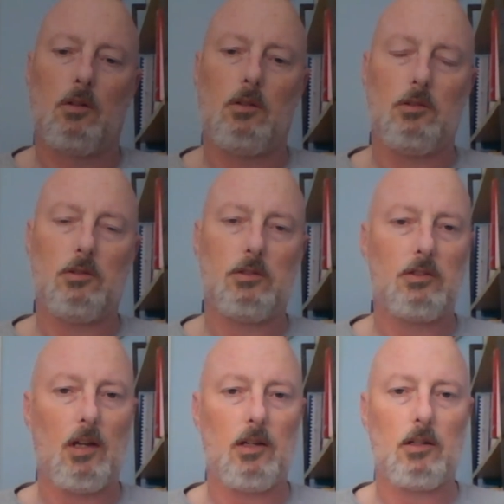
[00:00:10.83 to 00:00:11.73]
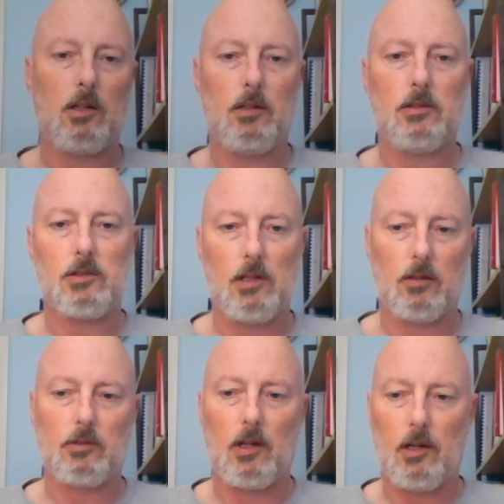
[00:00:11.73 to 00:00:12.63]
It's Saturday, it's
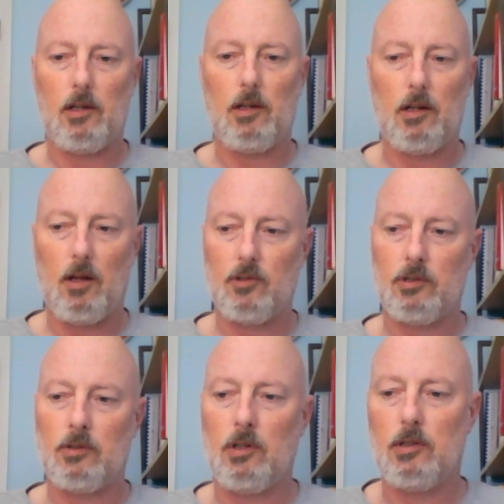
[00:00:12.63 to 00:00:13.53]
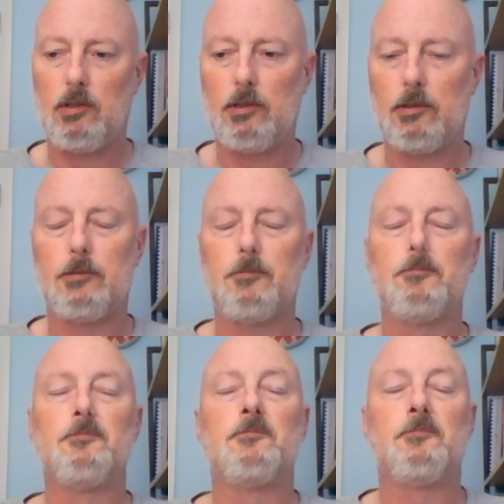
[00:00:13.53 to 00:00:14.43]
now day 11.
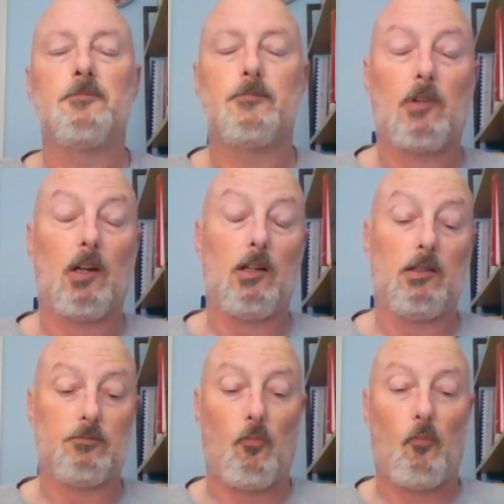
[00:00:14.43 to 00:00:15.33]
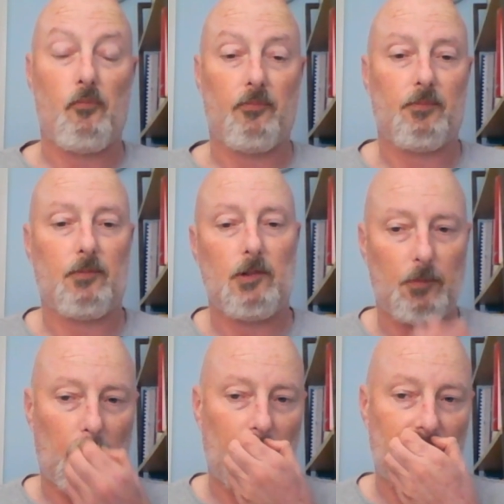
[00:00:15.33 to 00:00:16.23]
Um,
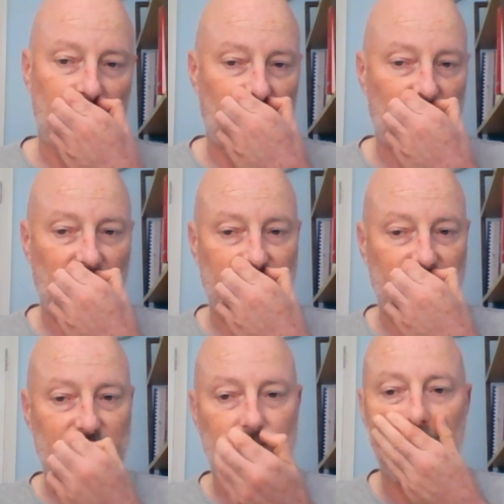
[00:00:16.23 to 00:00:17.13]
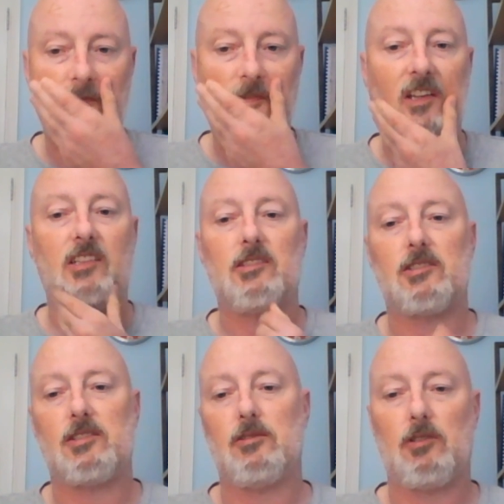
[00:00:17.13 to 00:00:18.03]
despite feeling
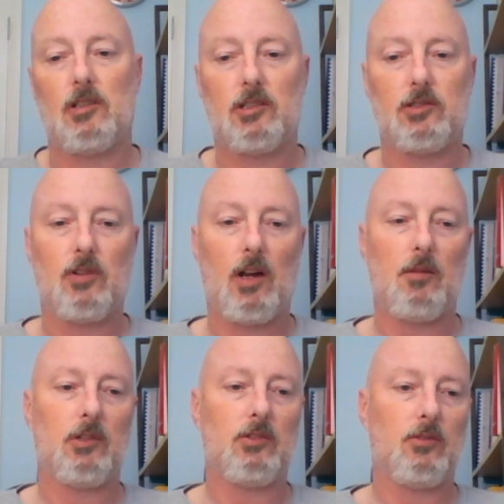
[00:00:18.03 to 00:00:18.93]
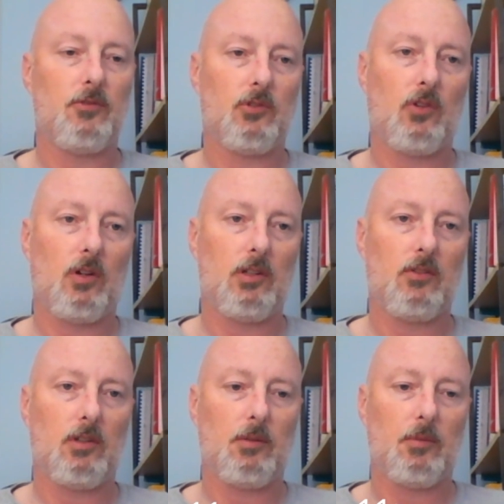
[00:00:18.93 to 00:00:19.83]
still like crap, I do feel a tiny,
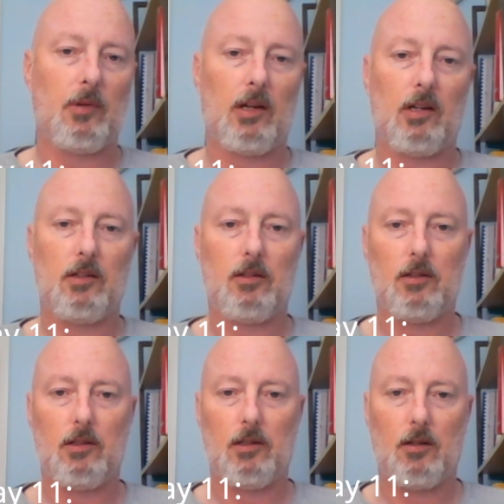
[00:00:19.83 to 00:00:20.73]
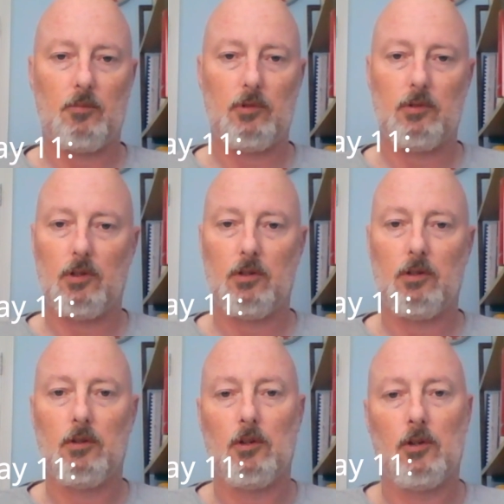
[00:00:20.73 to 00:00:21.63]
tiny bit better. I think I'm on the
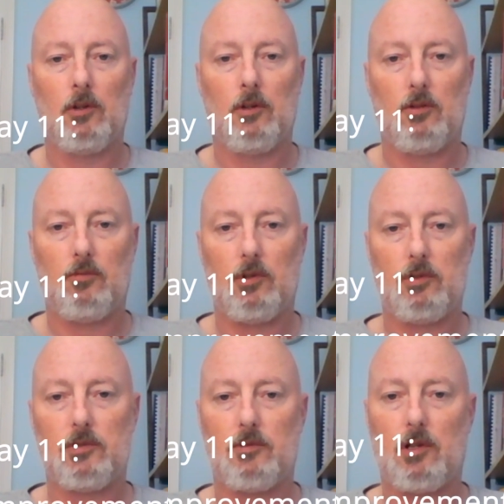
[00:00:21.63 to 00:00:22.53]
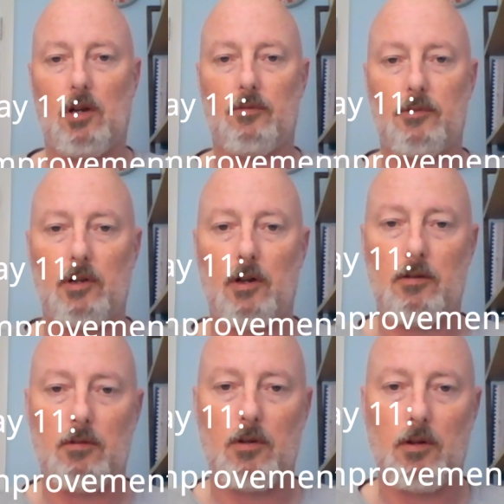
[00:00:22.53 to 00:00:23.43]
road to recovery
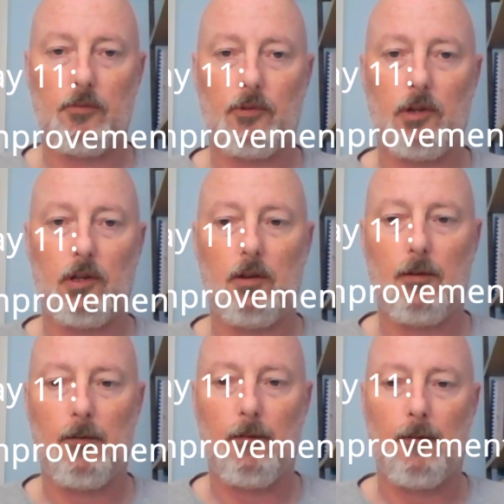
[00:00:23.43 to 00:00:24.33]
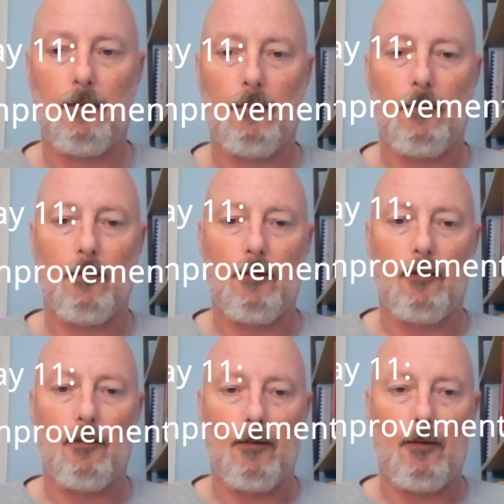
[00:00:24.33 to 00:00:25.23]
now, hopefully.
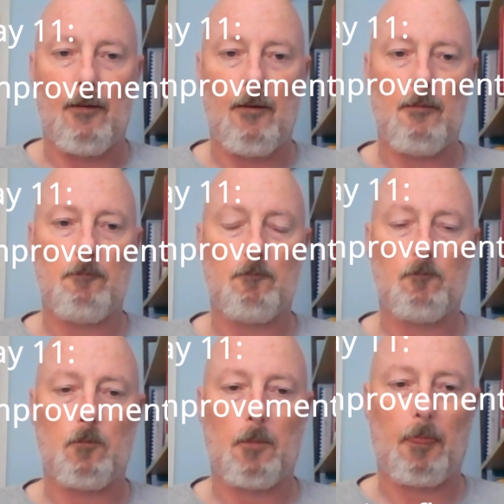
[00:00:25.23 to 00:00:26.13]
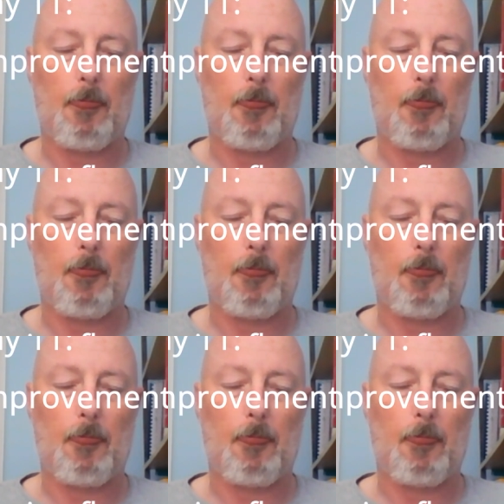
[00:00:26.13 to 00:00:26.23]
Um,